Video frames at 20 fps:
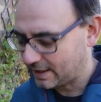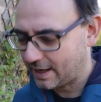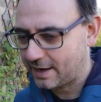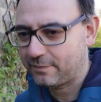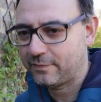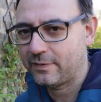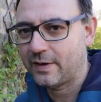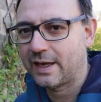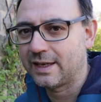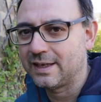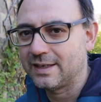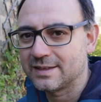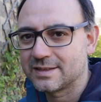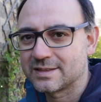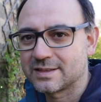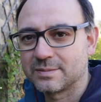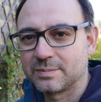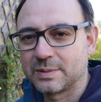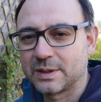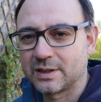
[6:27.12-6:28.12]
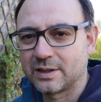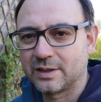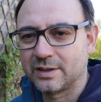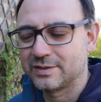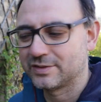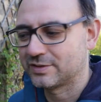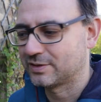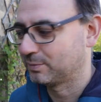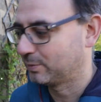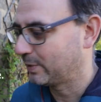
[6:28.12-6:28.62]
to f8
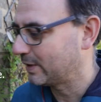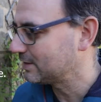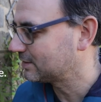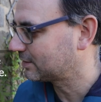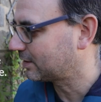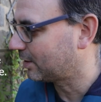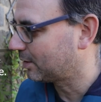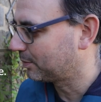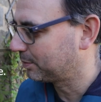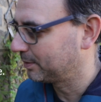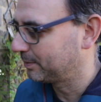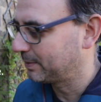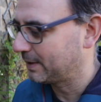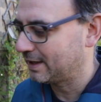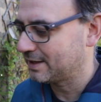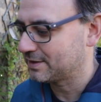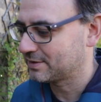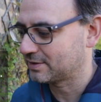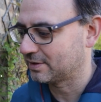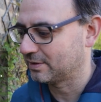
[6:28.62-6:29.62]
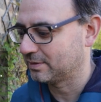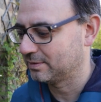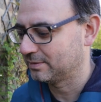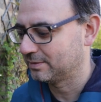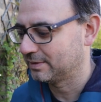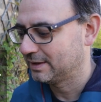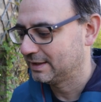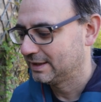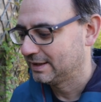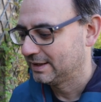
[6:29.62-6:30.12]
because the wind's got up a bit,
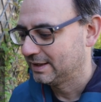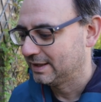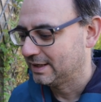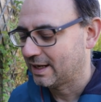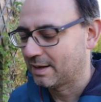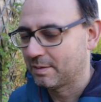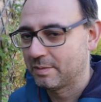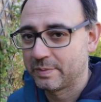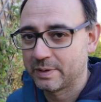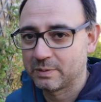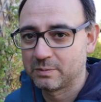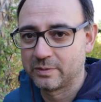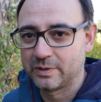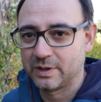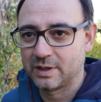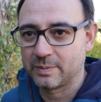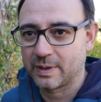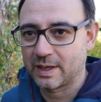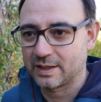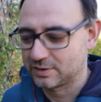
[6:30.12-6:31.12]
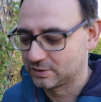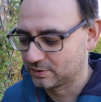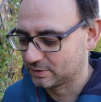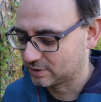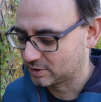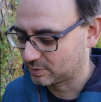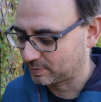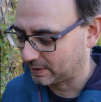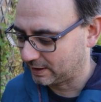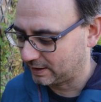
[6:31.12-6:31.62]
so I'm a bit worried about the
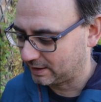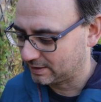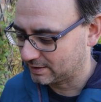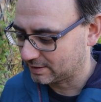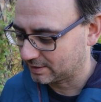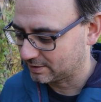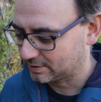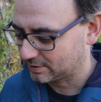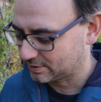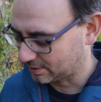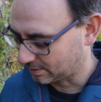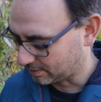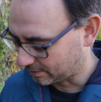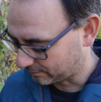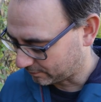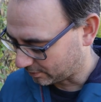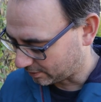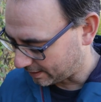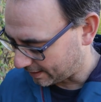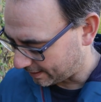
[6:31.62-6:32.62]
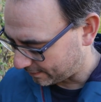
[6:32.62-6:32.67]
shutter speed. So I've got